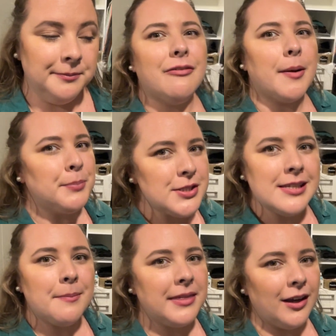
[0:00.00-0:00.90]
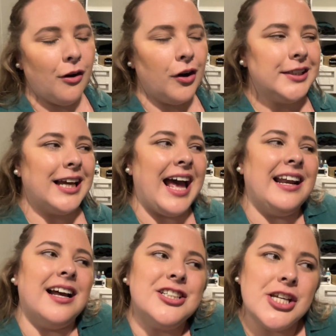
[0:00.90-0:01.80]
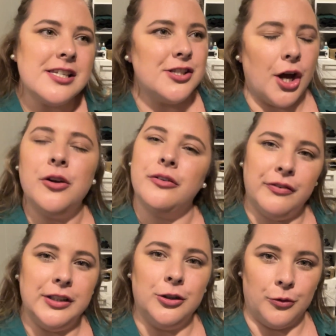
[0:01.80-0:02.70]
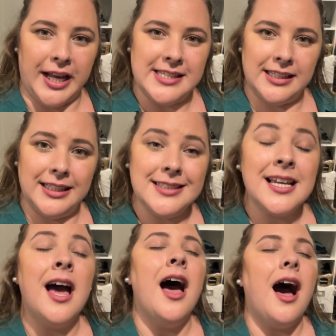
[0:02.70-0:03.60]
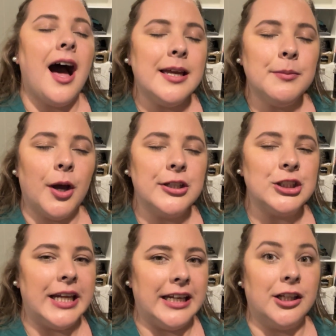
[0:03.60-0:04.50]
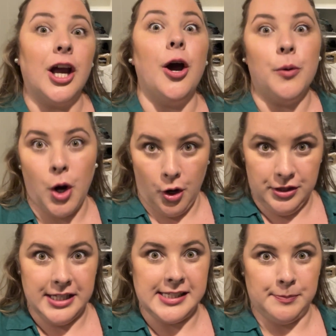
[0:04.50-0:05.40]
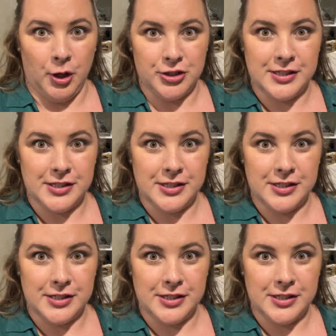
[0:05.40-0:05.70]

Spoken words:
If I put something on and I just don't feel great in it, I am going to let it go on the spot.